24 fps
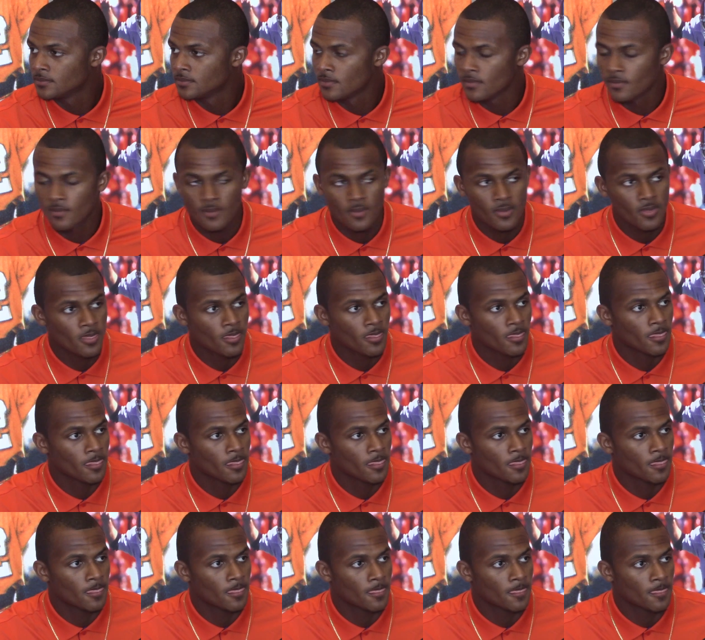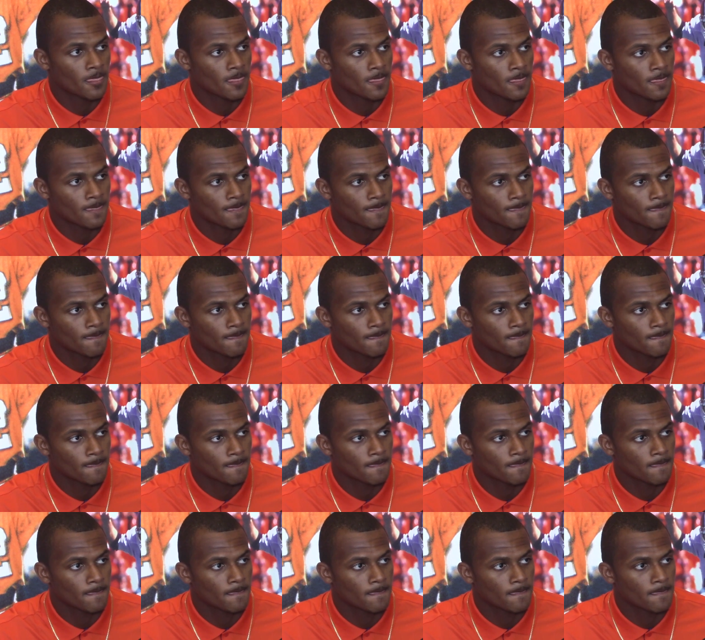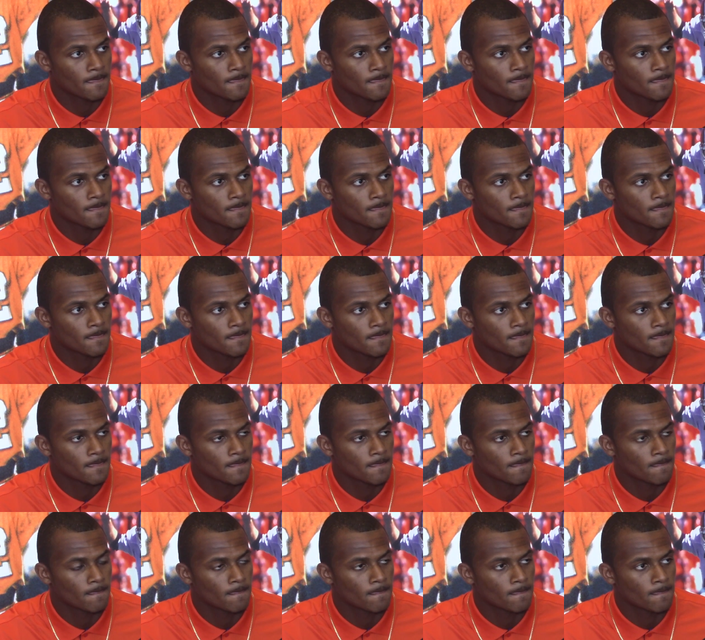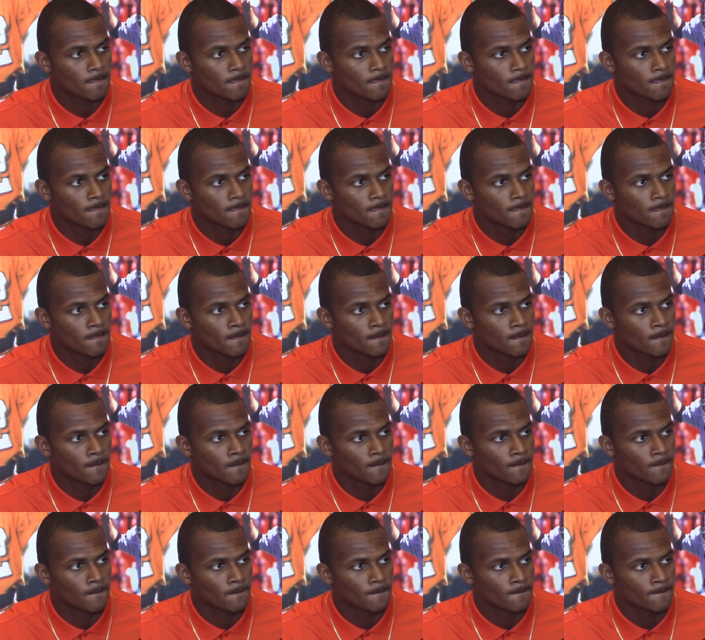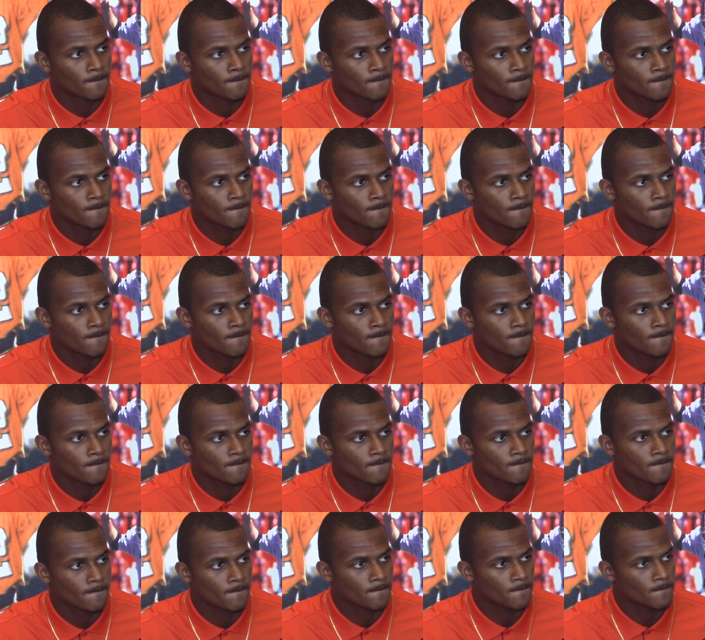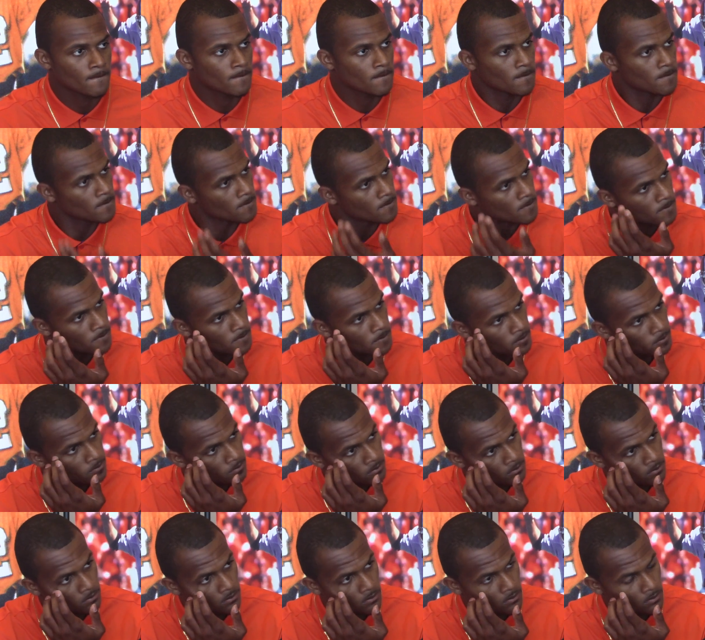Nothing is said.